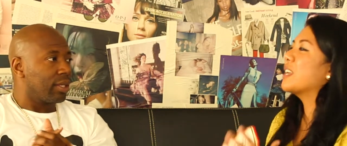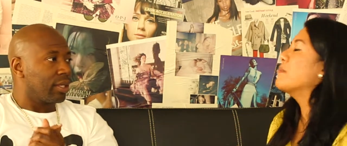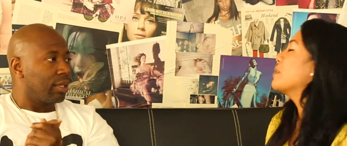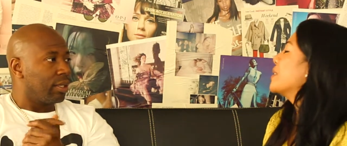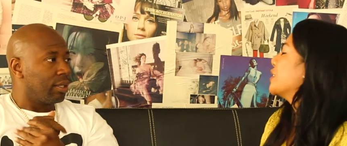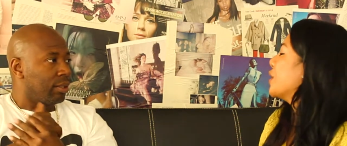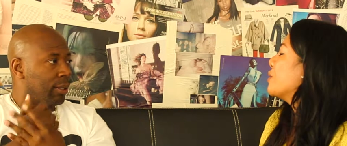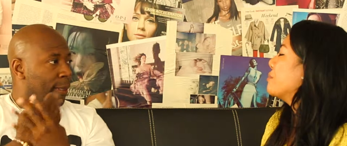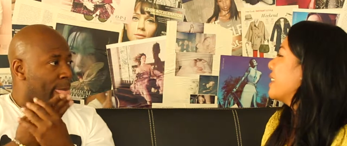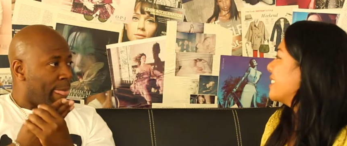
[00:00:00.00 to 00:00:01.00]
Speaker 1: that comes to my show
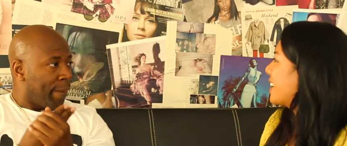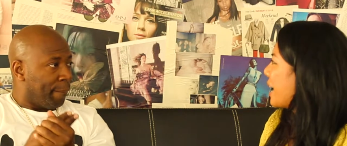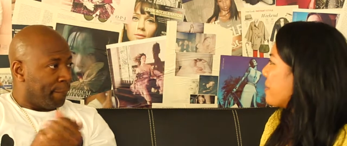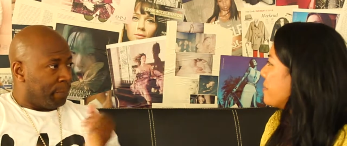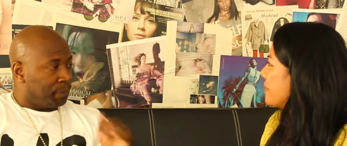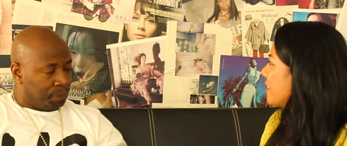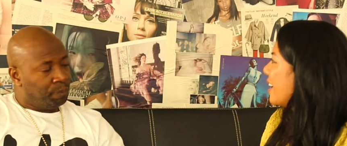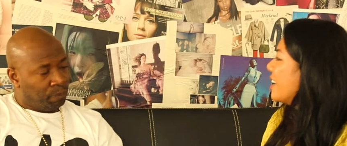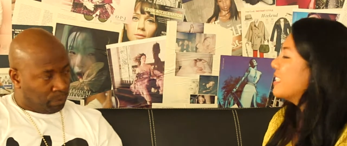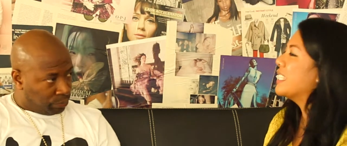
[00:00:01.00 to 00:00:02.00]
plays a game.
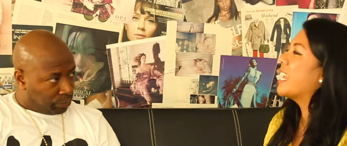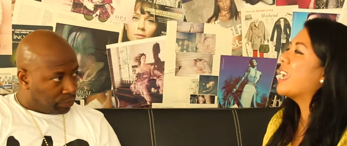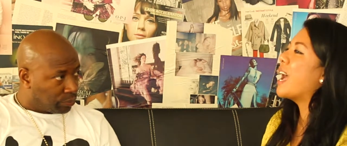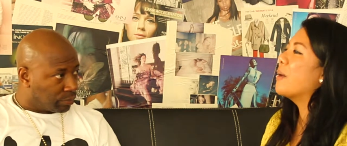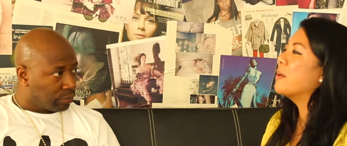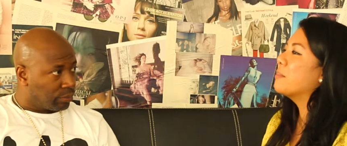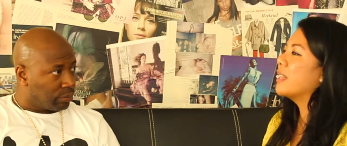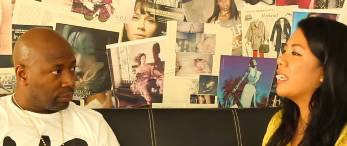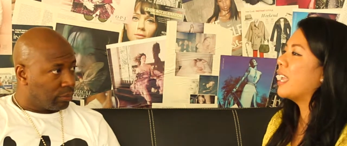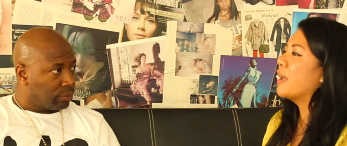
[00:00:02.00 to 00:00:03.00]
Mm-hmm. Today I want to
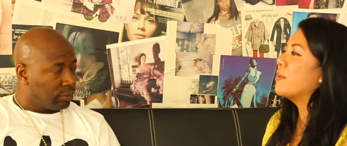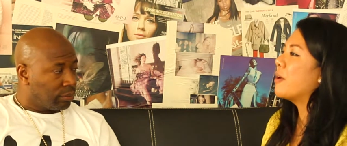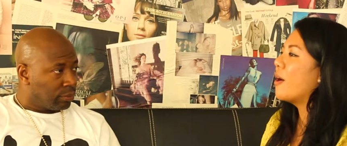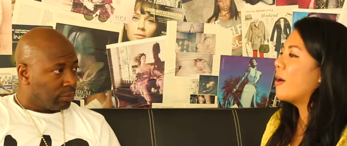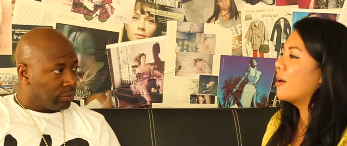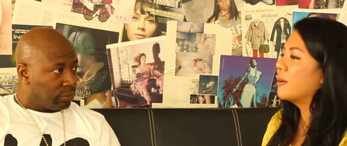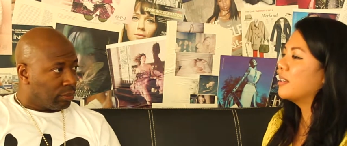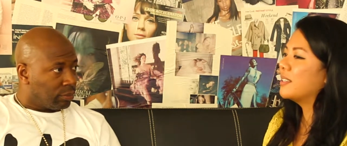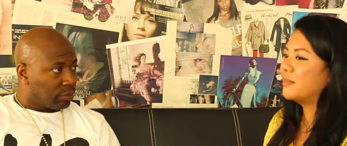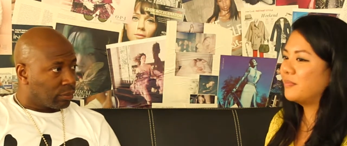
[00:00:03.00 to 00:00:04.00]
play a game called
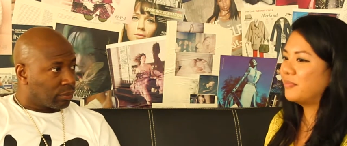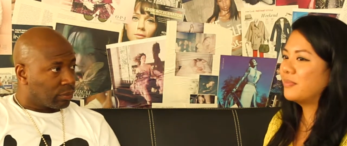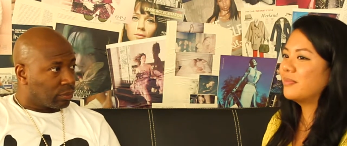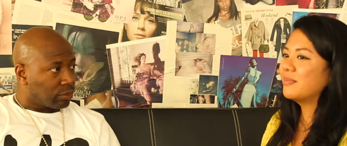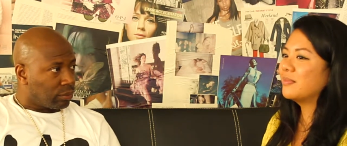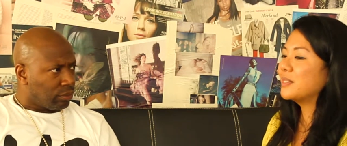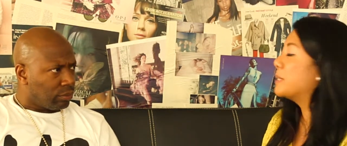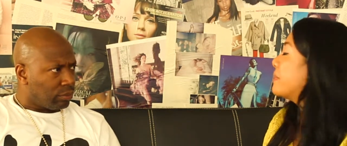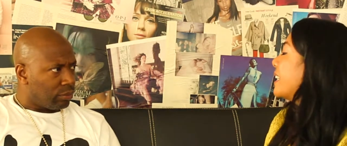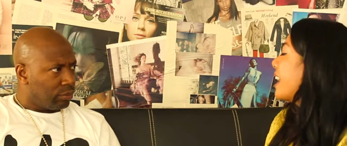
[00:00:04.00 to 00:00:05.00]

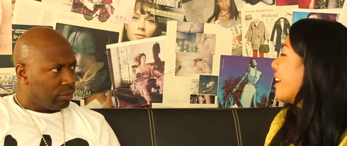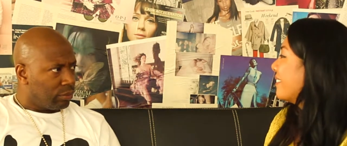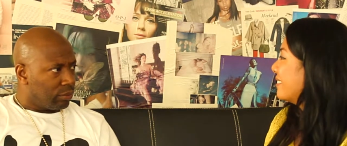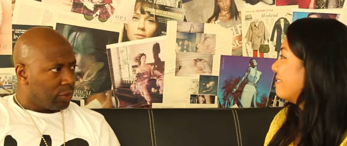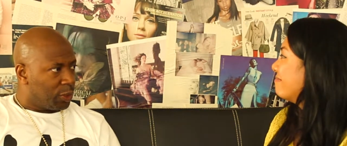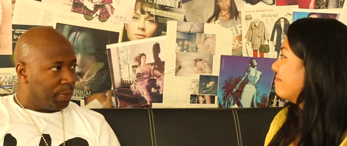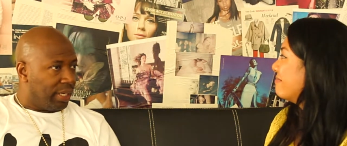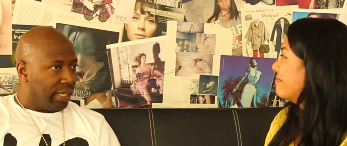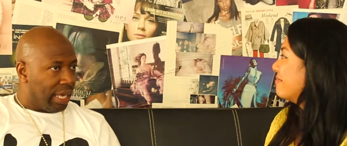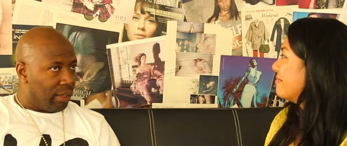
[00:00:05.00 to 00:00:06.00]
Spit It Out.
Speaker 2: Spit
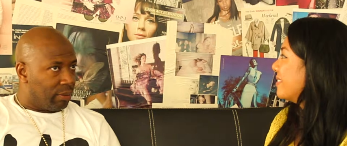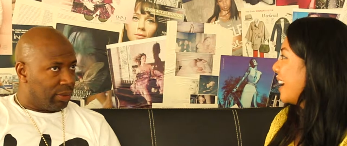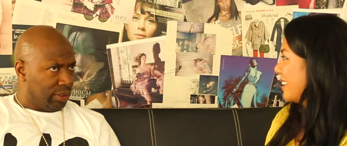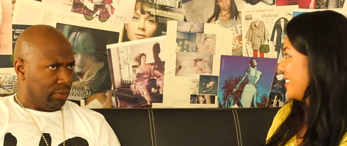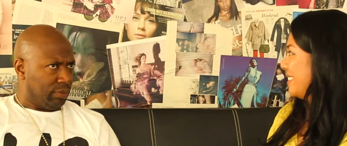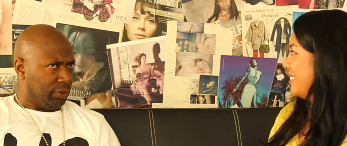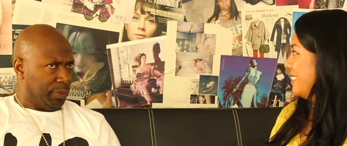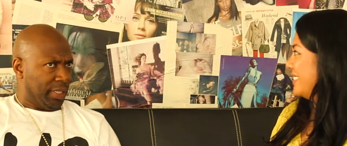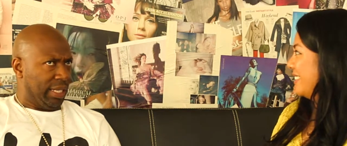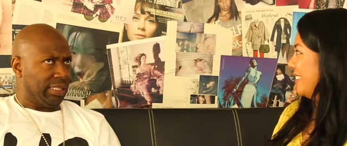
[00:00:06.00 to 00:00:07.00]
it out. Yes.
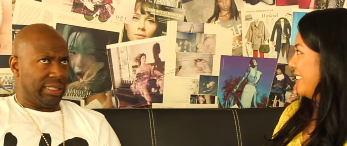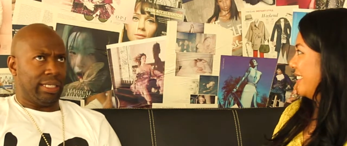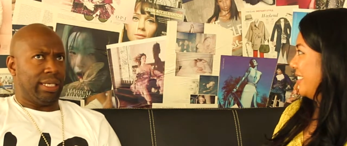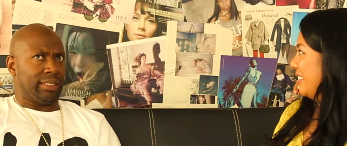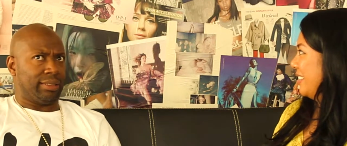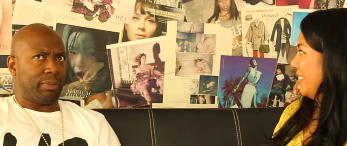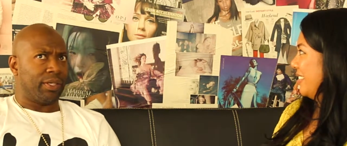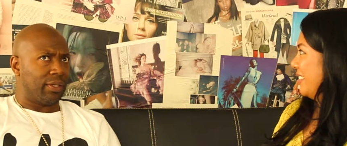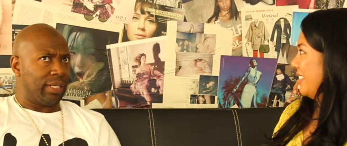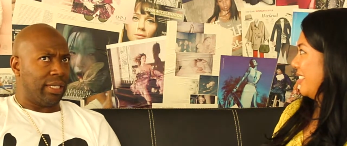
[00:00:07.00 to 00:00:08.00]
Spit. That sounds like some girl